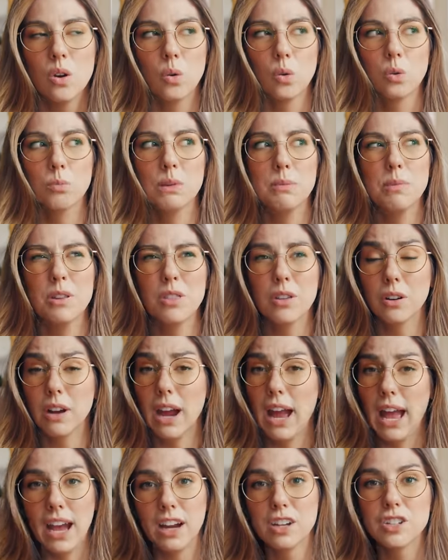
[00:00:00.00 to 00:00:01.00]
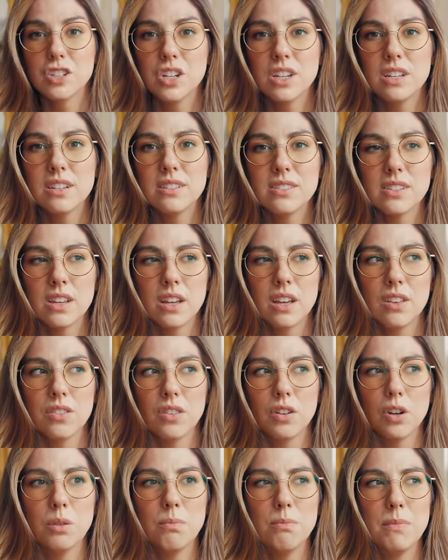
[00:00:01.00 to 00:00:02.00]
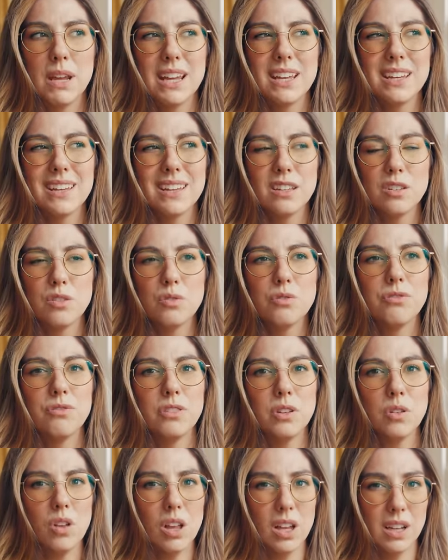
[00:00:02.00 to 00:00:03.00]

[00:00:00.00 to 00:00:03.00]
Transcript: or maybe their actions that are making you feel